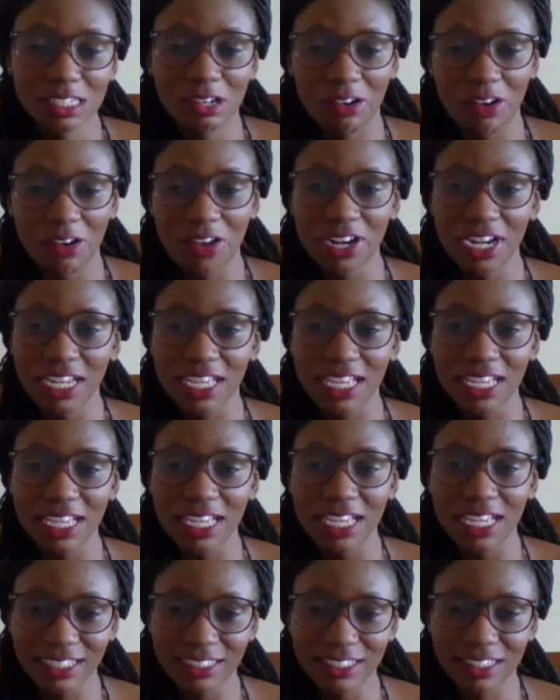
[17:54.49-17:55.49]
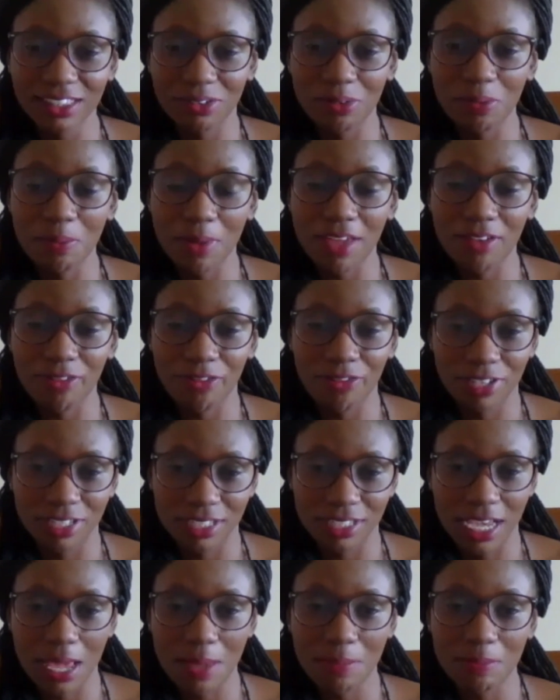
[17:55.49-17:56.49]
scrolling through my
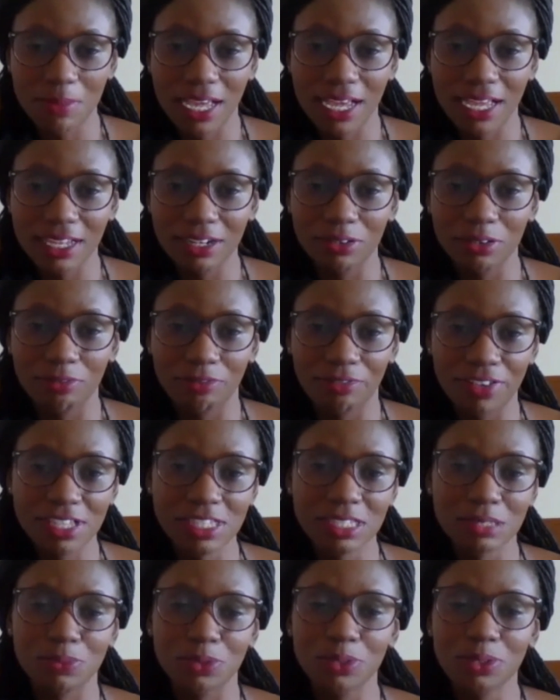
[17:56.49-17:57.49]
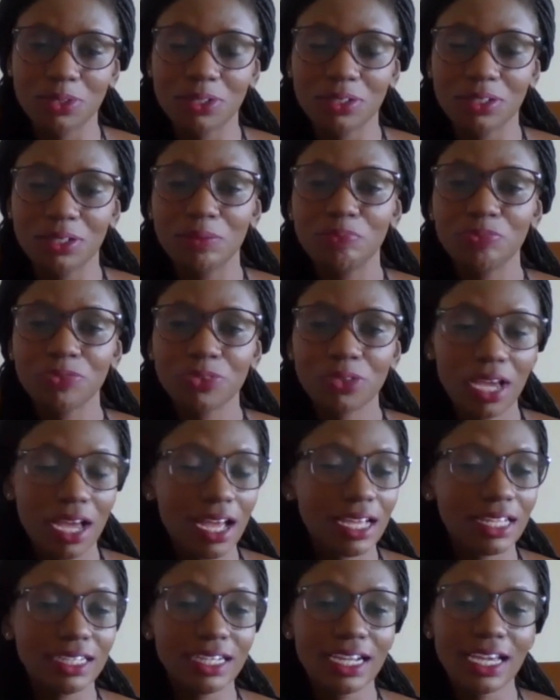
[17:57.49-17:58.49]
timeline on Facebook,
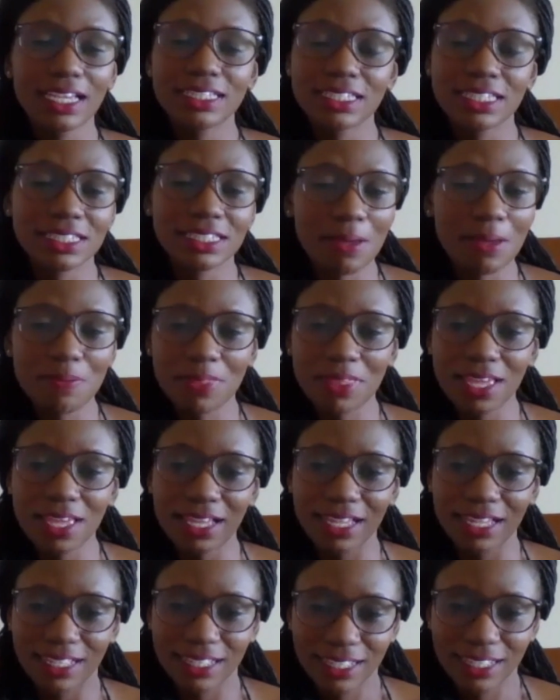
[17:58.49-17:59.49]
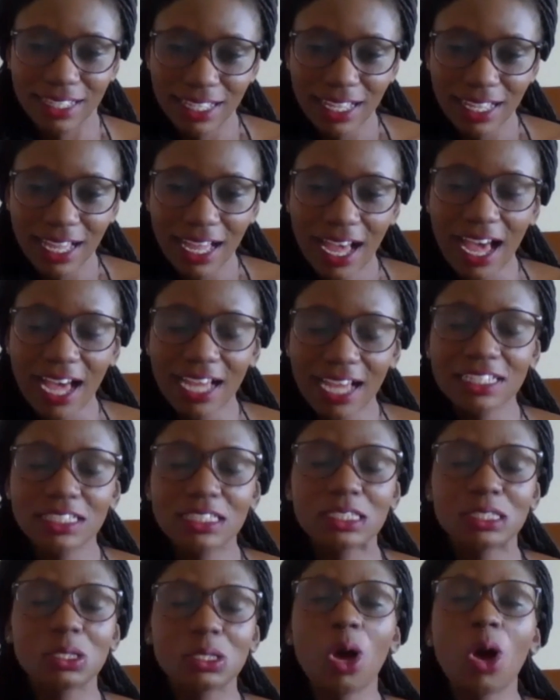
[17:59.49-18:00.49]
and I see something,
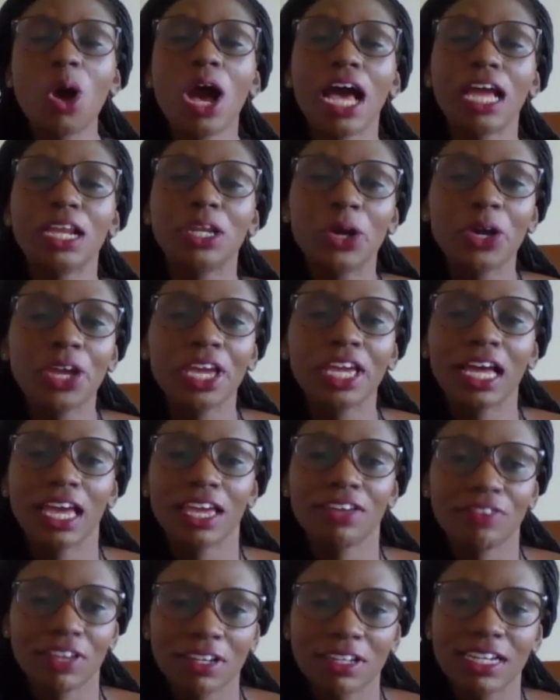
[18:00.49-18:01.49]
and it's so annoying. I